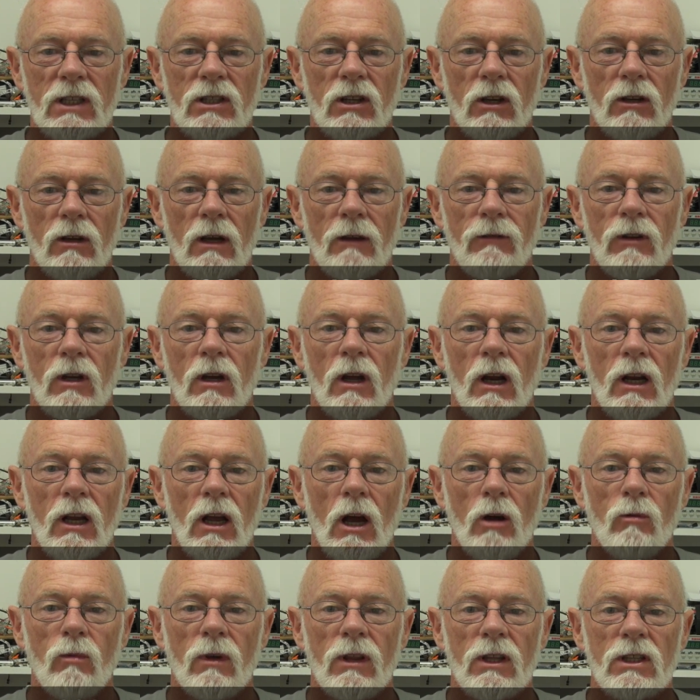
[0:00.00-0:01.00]
So if you're going to
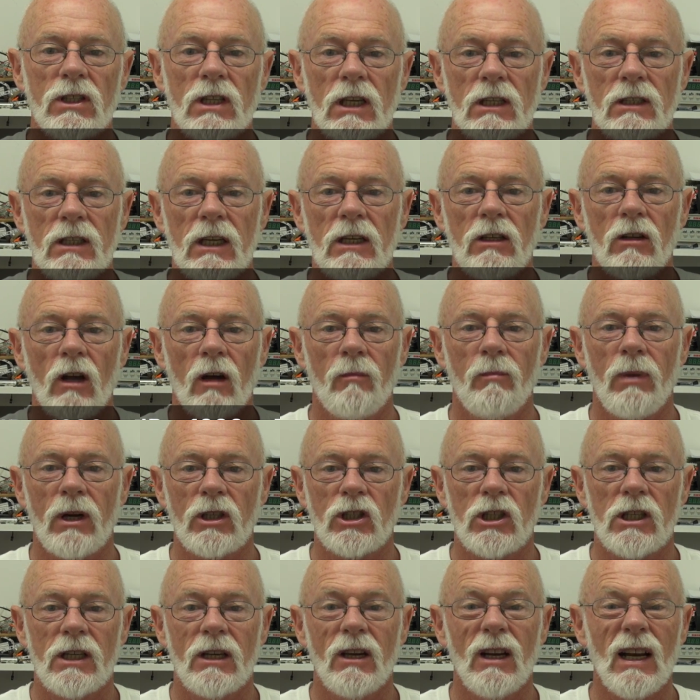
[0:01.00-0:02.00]
go with a 16:9
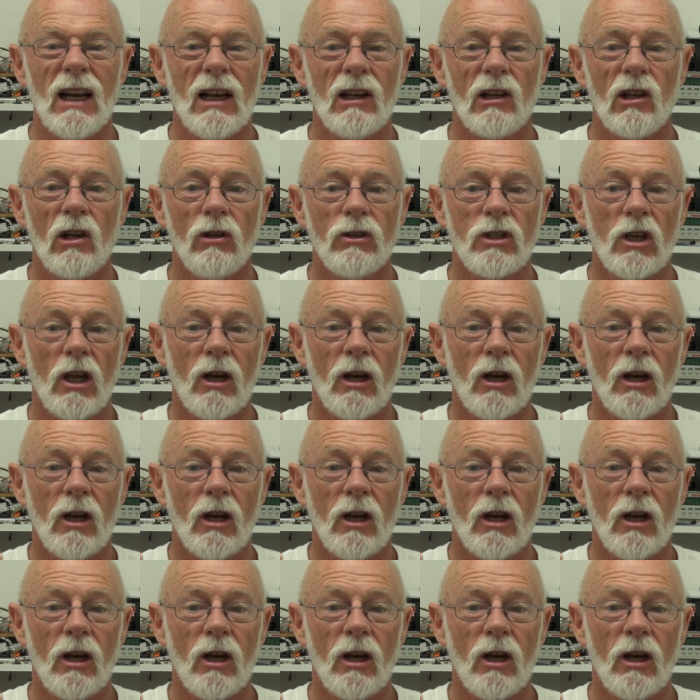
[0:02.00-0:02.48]
picture, you're going to lose.